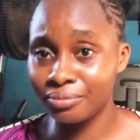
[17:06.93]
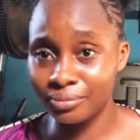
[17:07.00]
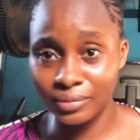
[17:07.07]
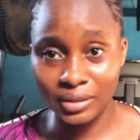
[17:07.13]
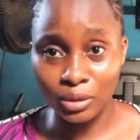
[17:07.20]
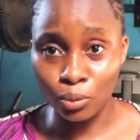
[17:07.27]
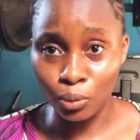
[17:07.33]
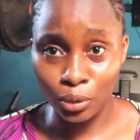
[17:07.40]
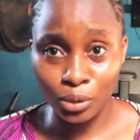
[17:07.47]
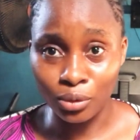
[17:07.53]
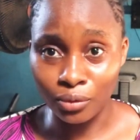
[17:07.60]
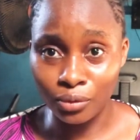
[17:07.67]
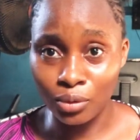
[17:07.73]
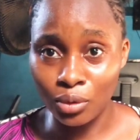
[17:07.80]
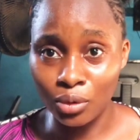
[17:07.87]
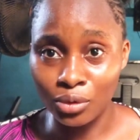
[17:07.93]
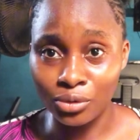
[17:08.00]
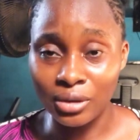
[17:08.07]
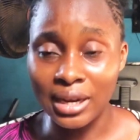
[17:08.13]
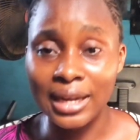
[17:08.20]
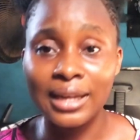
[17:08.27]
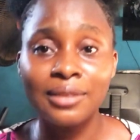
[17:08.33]
the word of God,
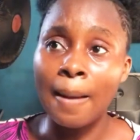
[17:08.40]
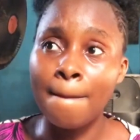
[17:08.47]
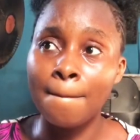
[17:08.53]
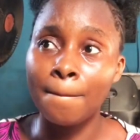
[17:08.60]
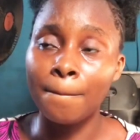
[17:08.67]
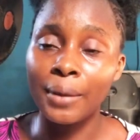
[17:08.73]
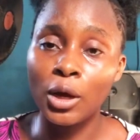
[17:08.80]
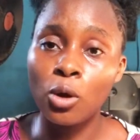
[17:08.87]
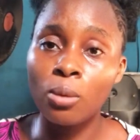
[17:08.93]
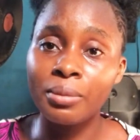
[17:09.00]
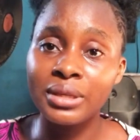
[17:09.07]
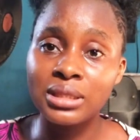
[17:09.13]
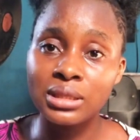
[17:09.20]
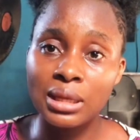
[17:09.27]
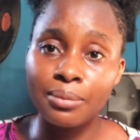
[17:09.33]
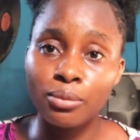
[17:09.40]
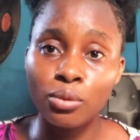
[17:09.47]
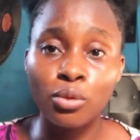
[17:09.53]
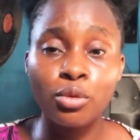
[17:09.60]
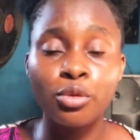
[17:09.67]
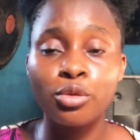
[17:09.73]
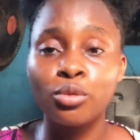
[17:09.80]
right? Becoming
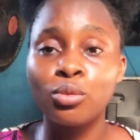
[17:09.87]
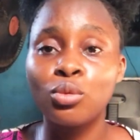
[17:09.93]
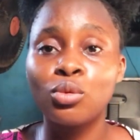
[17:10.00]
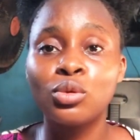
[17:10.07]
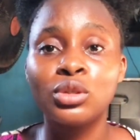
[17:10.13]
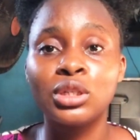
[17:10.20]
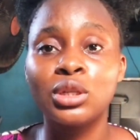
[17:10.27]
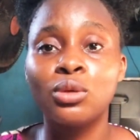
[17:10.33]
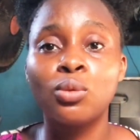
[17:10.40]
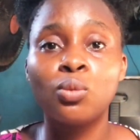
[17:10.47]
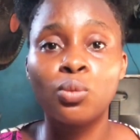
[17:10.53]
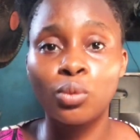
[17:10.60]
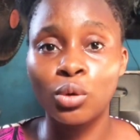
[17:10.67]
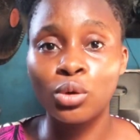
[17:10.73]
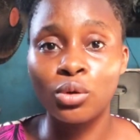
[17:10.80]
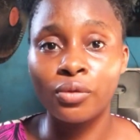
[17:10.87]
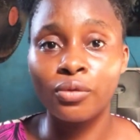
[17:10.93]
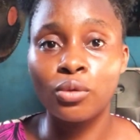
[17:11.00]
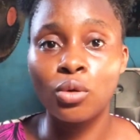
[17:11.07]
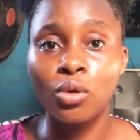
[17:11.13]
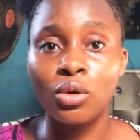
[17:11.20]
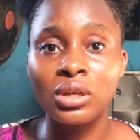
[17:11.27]
stable through the word of
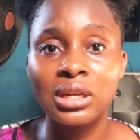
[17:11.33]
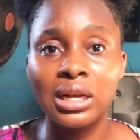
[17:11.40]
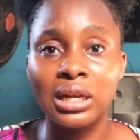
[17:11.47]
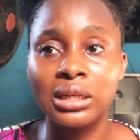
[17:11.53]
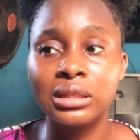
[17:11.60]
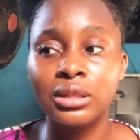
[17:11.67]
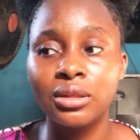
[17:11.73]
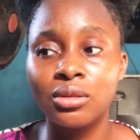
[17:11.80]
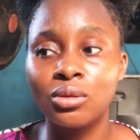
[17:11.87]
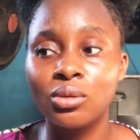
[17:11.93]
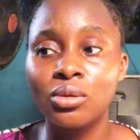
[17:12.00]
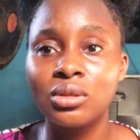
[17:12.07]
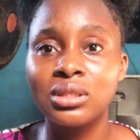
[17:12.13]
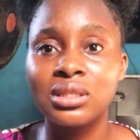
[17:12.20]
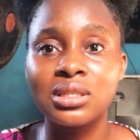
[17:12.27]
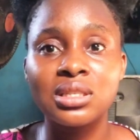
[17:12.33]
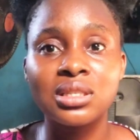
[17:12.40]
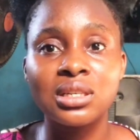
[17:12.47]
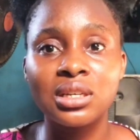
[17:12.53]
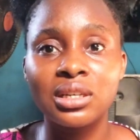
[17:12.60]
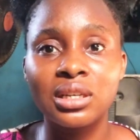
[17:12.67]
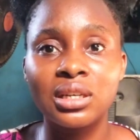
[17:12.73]
God, and
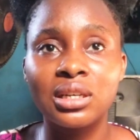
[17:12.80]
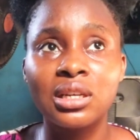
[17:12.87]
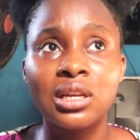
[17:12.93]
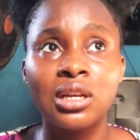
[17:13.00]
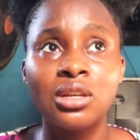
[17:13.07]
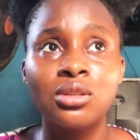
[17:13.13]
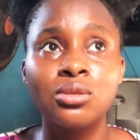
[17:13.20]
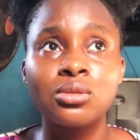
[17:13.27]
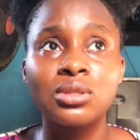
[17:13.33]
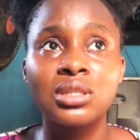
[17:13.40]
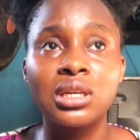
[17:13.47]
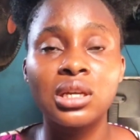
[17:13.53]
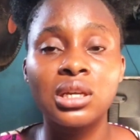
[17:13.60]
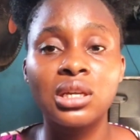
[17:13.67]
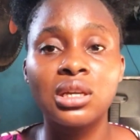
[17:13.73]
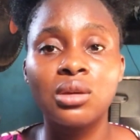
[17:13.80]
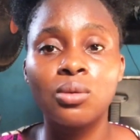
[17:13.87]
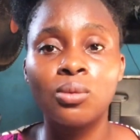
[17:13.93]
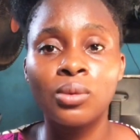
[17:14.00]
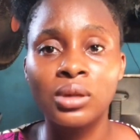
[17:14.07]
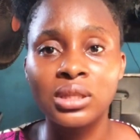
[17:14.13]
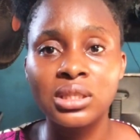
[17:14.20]
discerning to take
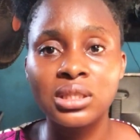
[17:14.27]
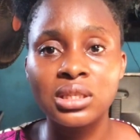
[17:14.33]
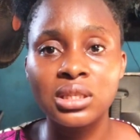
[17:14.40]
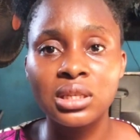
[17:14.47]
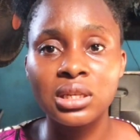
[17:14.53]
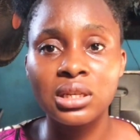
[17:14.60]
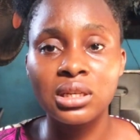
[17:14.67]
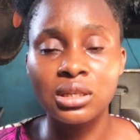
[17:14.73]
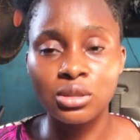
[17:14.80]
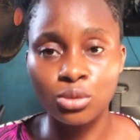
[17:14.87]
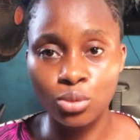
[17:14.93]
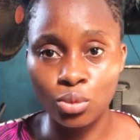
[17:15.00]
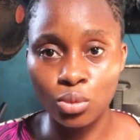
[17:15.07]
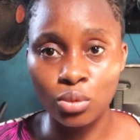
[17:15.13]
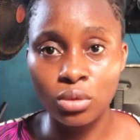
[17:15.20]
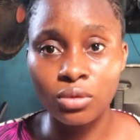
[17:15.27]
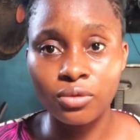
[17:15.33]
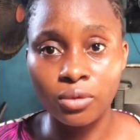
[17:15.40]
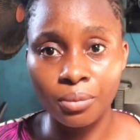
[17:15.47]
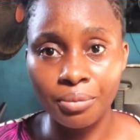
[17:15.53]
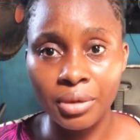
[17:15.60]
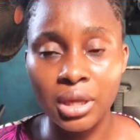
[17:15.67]
what is good
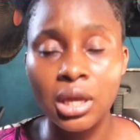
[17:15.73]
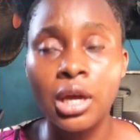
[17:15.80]
for me.